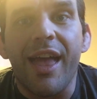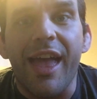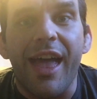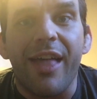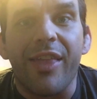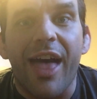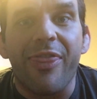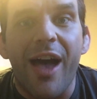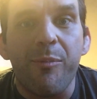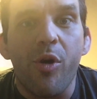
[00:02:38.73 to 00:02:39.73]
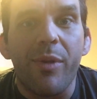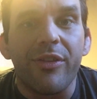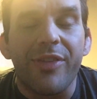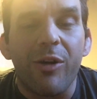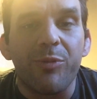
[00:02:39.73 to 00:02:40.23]
And at that
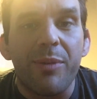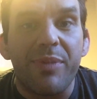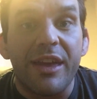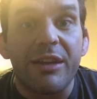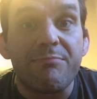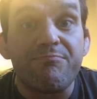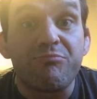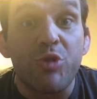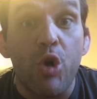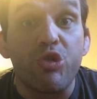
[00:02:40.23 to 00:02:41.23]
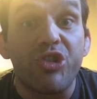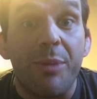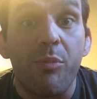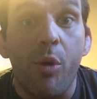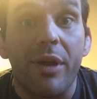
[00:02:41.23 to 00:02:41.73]
moment, that was my big, oh
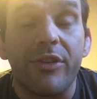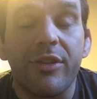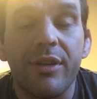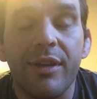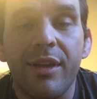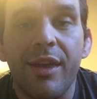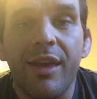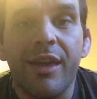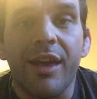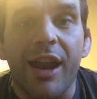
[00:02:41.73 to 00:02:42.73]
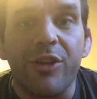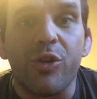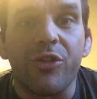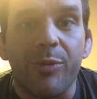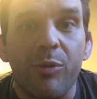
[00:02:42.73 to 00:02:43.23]
shit moment. I
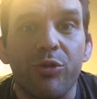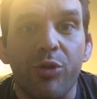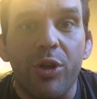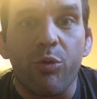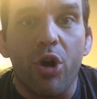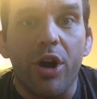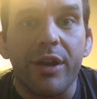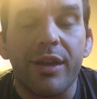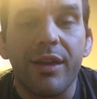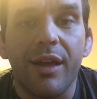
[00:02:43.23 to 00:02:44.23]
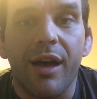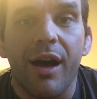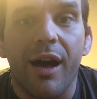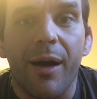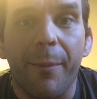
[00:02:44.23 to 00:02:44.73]
knew something was really wrong.
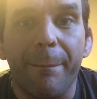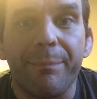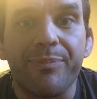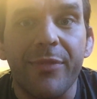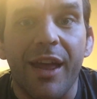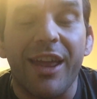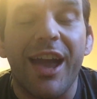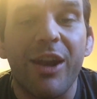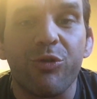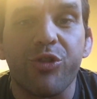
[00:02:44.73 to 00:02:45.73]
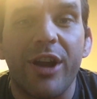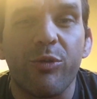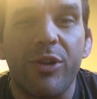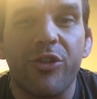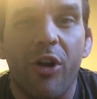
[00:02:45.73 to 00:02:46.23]
And I kind of tried to
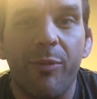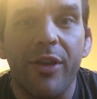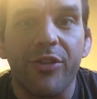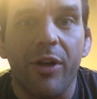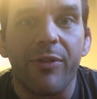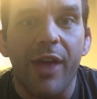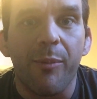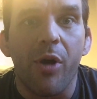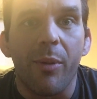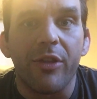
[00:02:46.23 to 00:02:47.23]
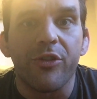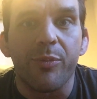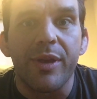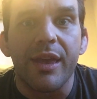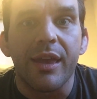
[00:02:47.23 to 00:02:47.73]
resolve myself in that moment
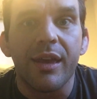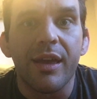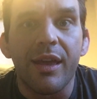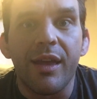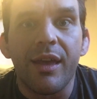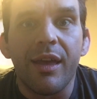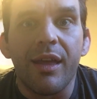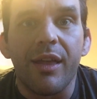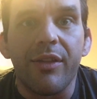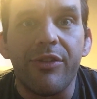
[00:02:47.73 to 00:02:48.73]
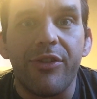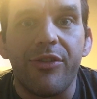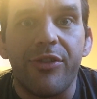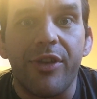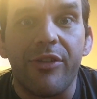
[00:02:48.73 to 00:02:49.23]

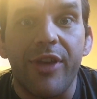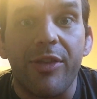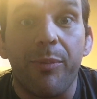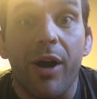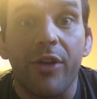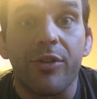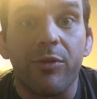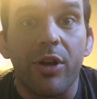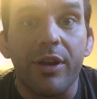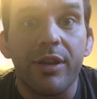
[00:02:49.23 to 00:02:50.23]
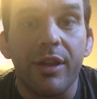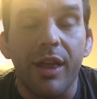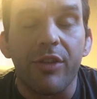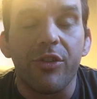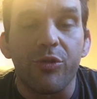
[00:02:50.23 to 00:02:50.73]
to take a positive look
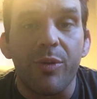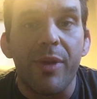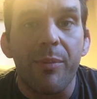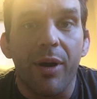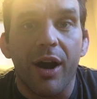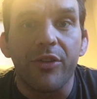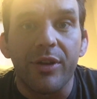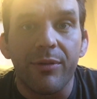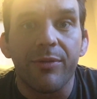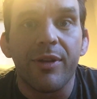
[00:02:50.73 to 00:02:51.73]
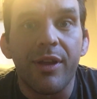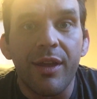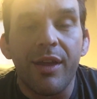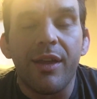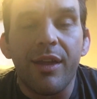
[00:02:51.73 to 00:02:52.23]
and just remain positive.
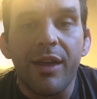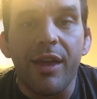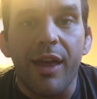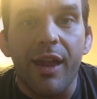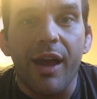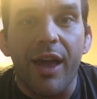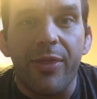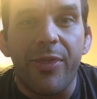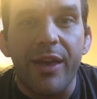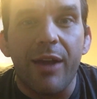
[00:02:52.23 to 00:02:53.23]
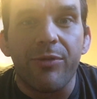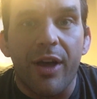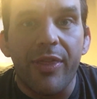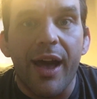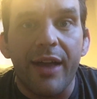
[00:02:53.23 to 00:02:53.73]
And I think I've
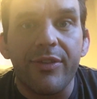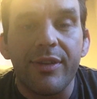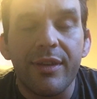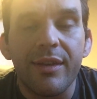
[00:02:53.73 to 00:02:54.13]
done that.